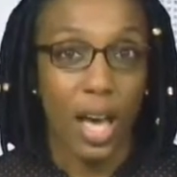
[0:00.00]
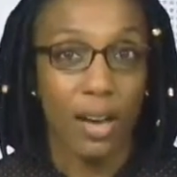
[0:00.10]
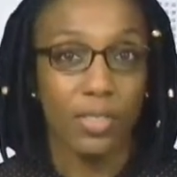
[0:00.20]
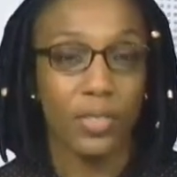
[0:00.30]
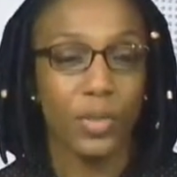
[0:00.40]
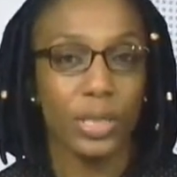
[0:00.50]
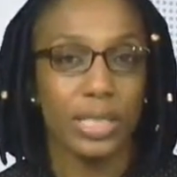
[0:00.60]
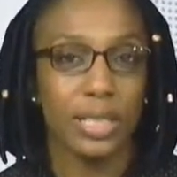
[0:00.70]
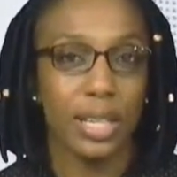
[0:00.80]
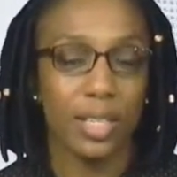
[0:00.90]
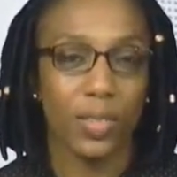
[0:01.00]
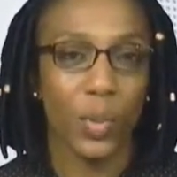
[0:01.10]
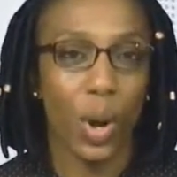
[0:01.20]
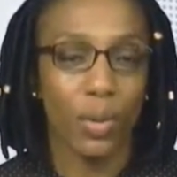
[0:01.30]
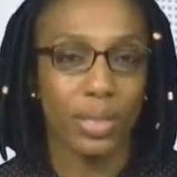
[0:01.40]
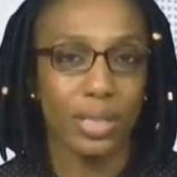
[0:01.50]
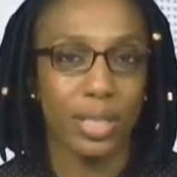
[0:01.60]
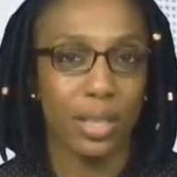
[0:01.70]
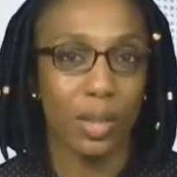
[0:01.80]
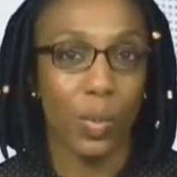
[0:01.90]
After 14 days of
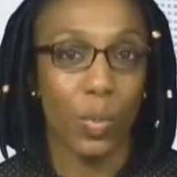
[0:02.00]
quarantine, the